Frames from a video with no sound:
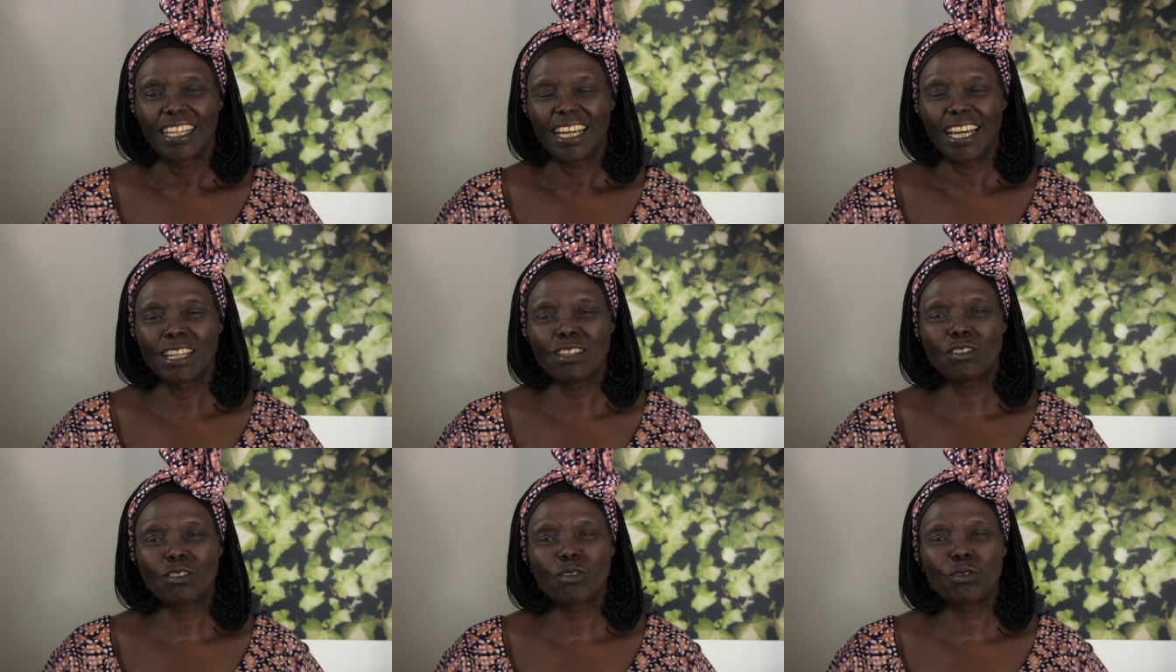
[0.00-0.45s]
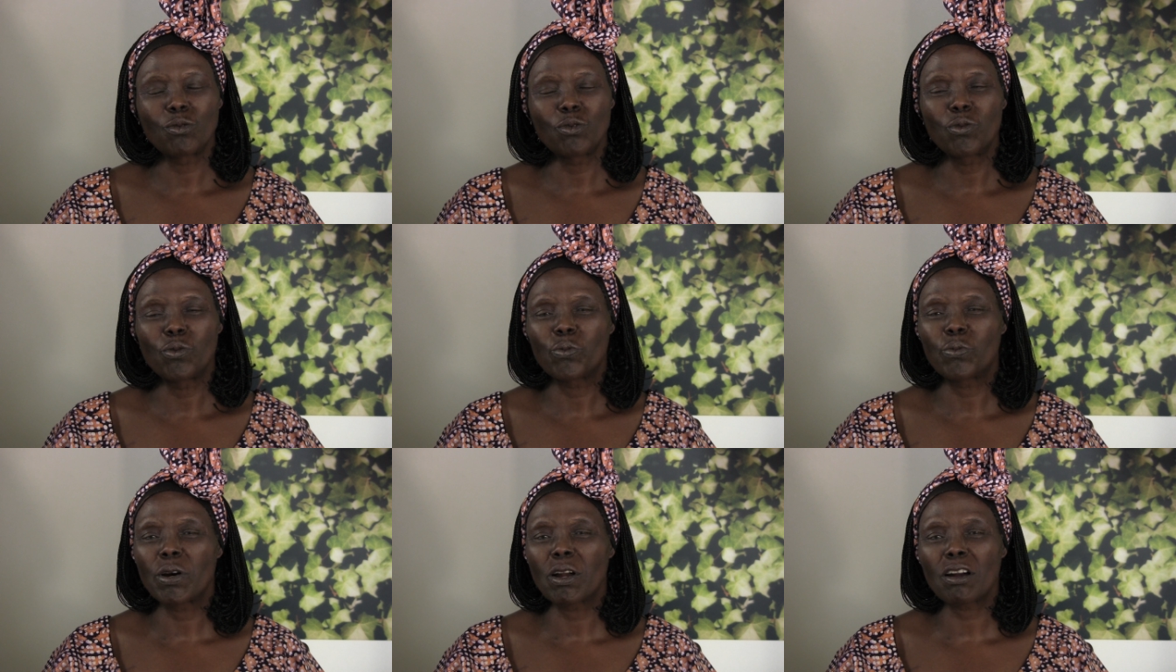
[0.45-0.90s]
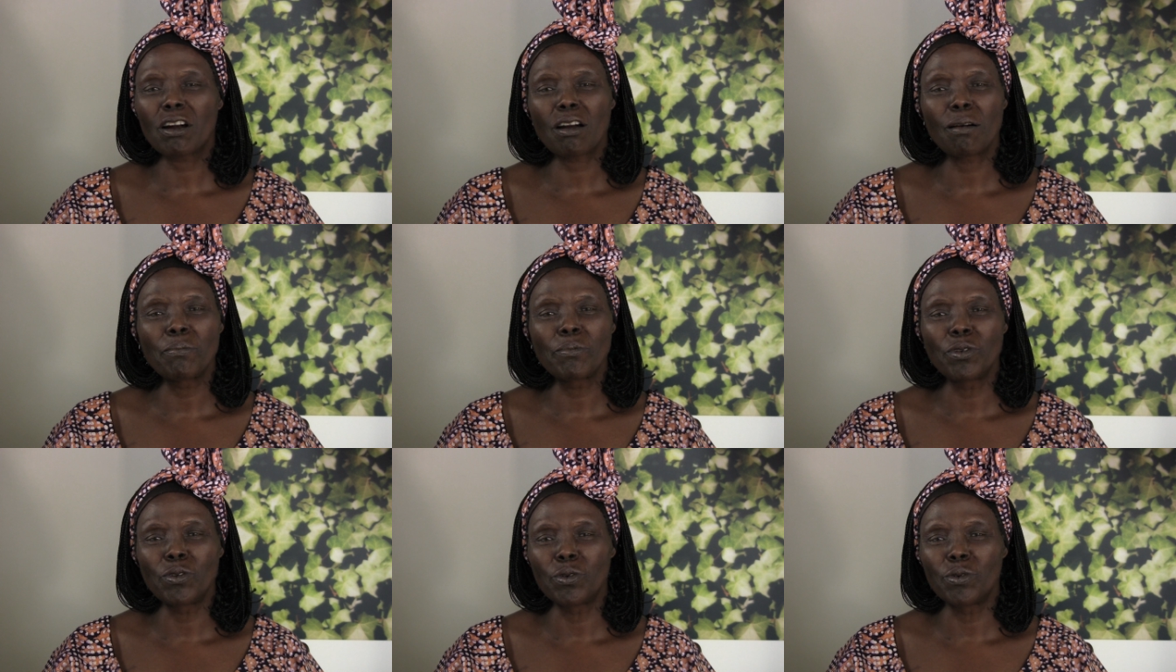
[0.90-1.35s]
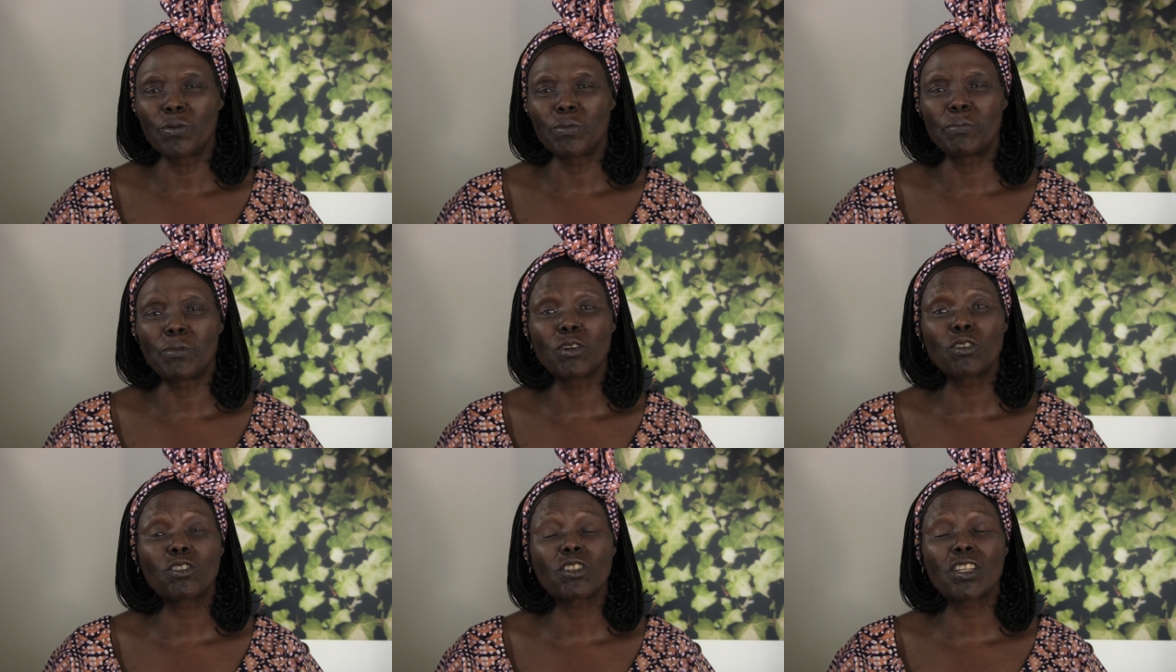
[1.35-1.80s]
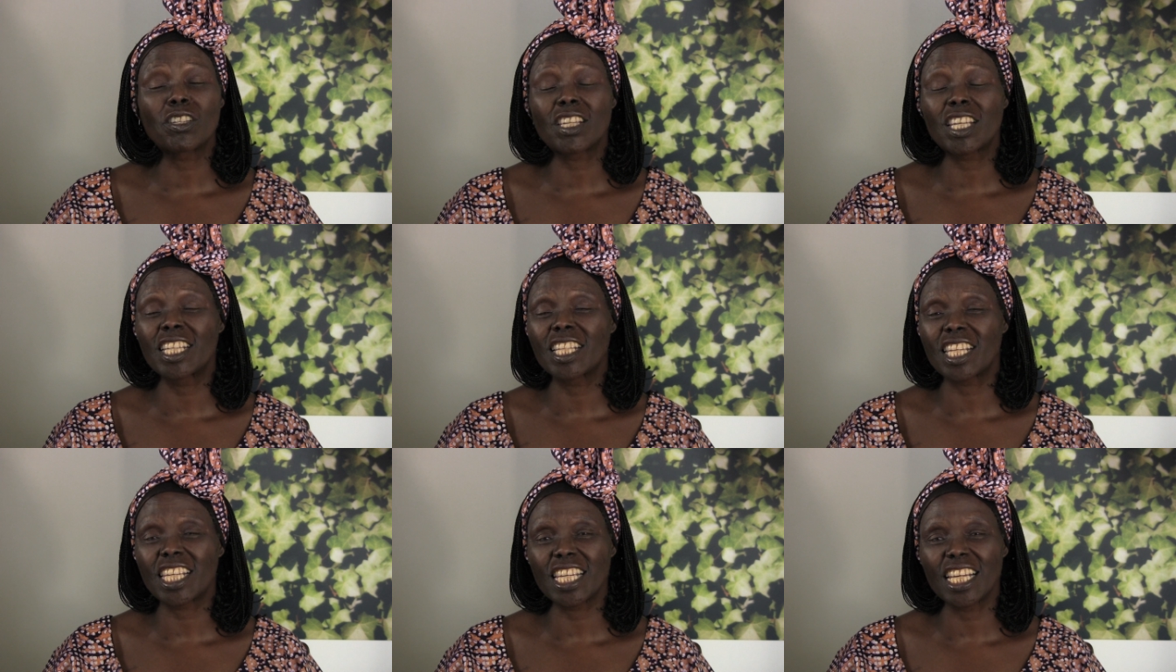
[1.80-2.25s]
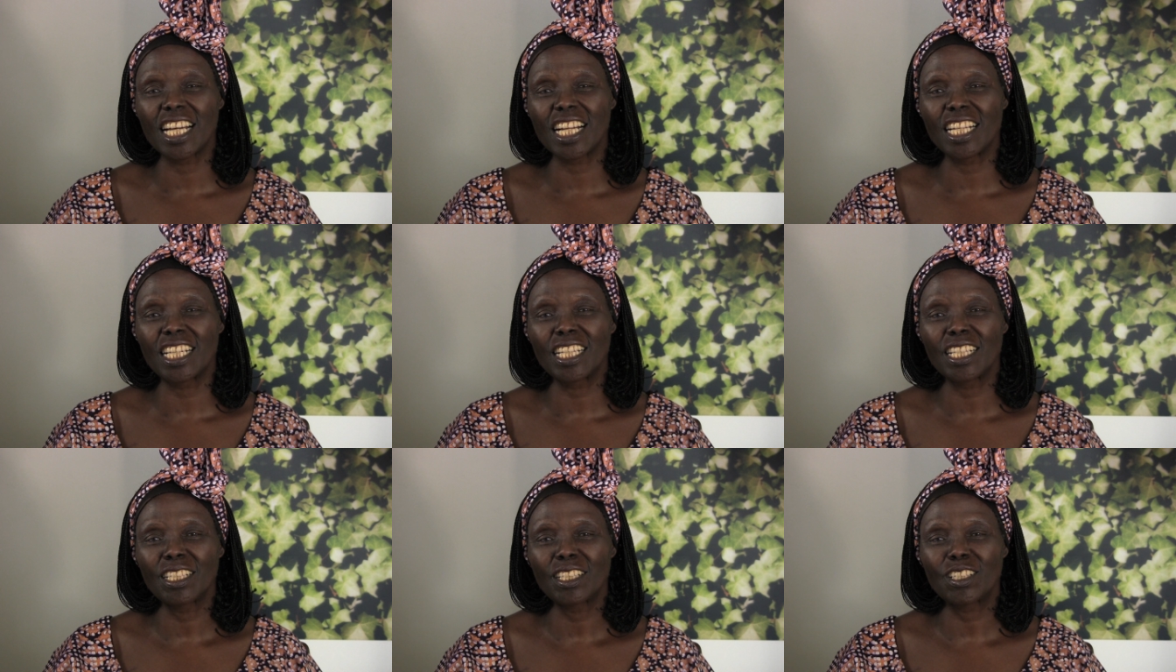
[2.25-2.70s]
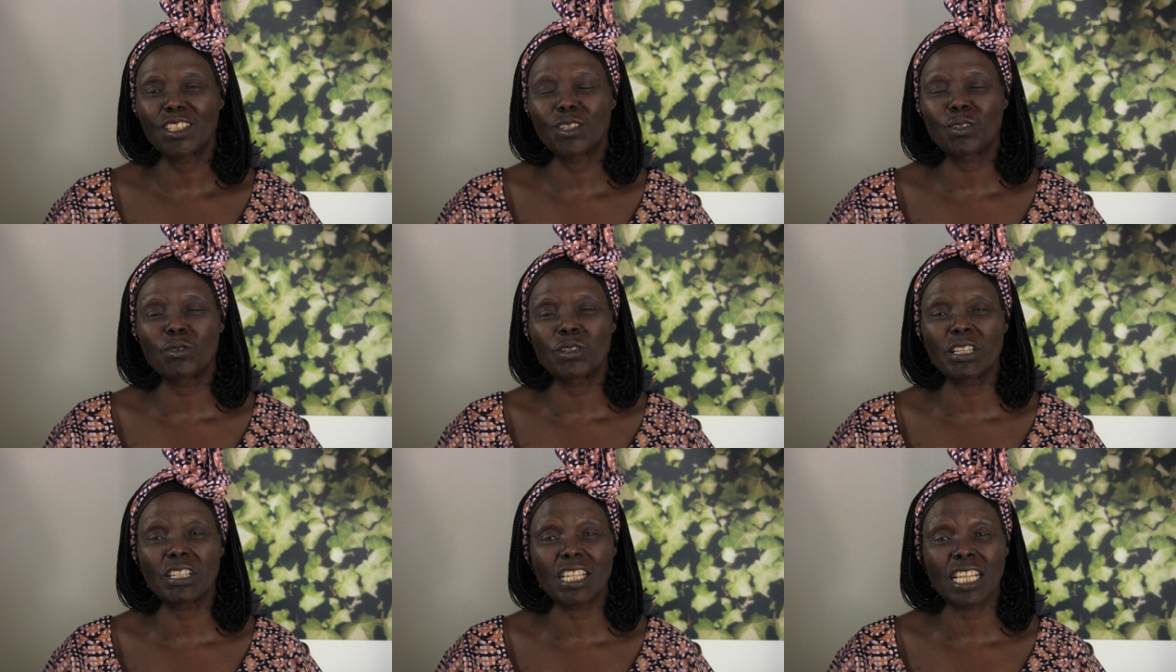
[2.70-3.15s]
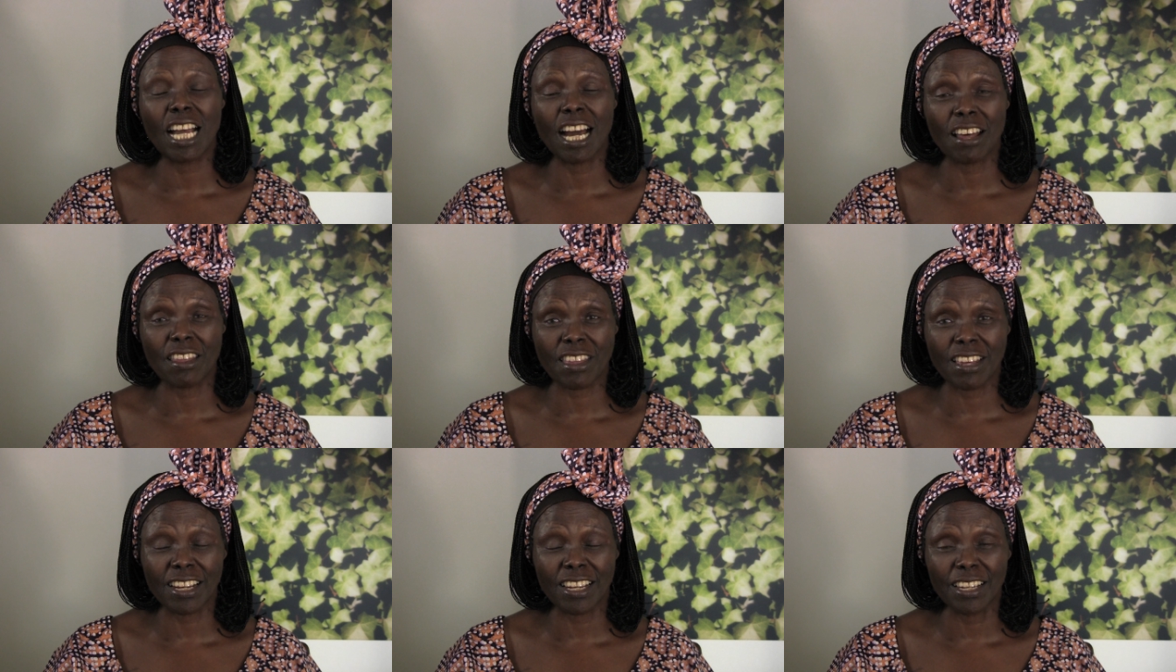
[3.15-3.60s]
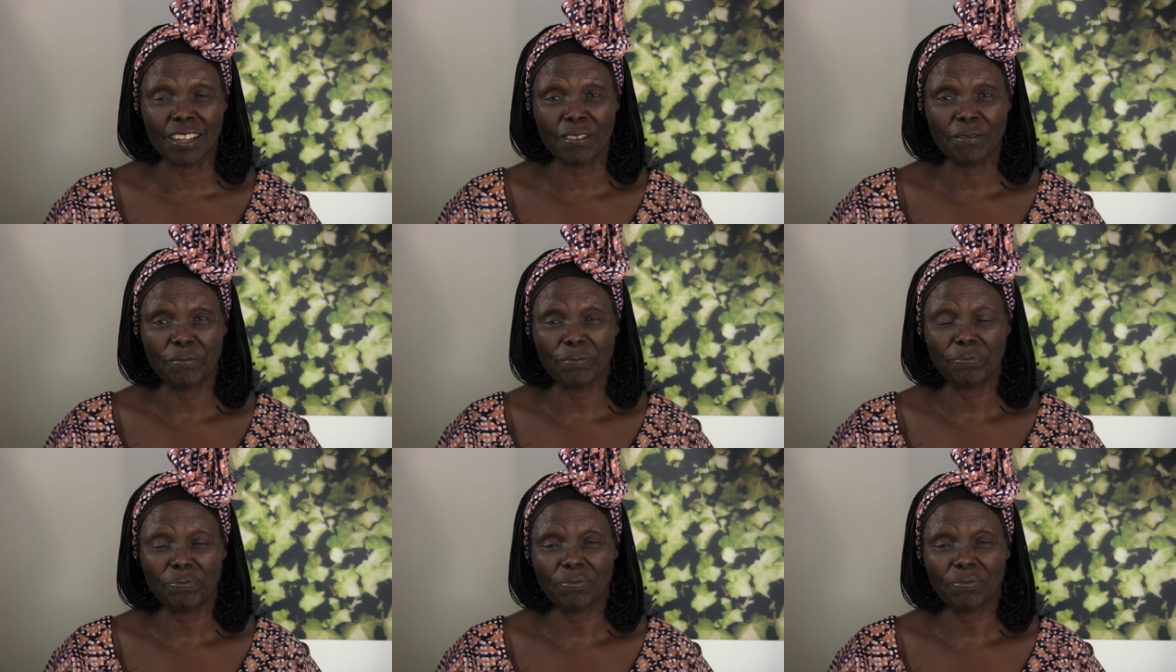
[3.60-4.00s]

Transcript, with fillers: and to welcome you most sincerely to this gathering